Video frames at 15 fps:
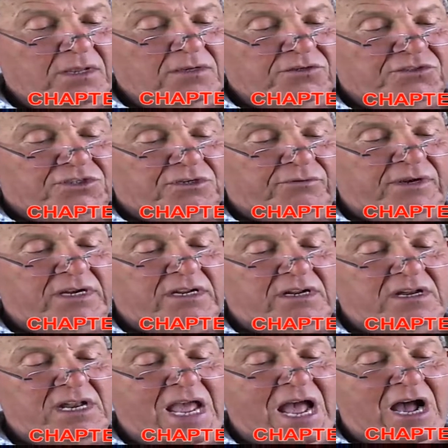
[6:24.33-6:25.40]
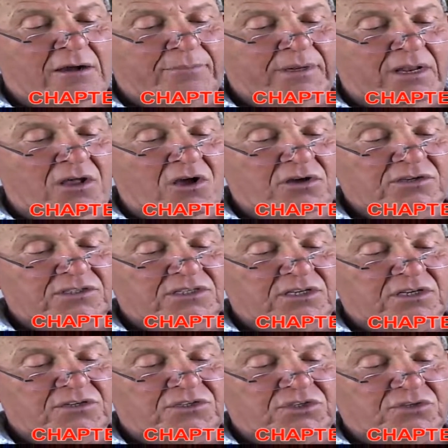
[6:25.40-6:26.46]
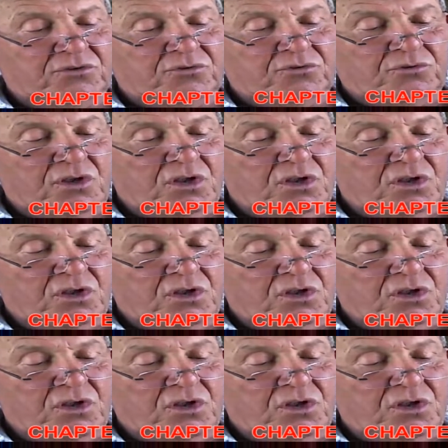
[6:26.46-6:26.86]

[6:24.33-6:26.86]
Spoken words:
Serena now belongs to the zoo.